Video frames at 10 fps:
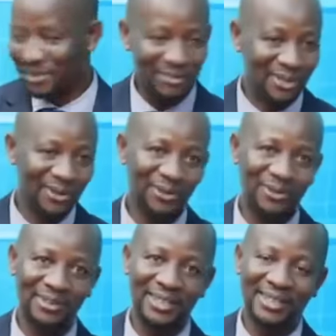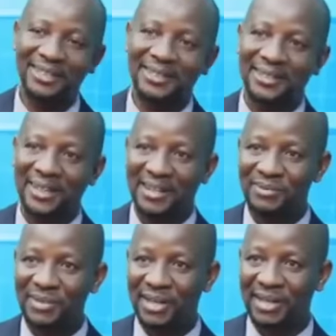Some said,
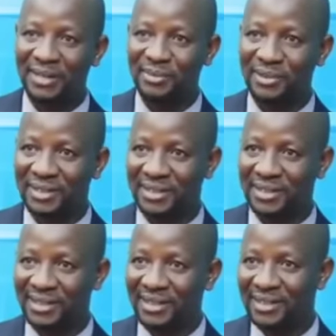me, I am a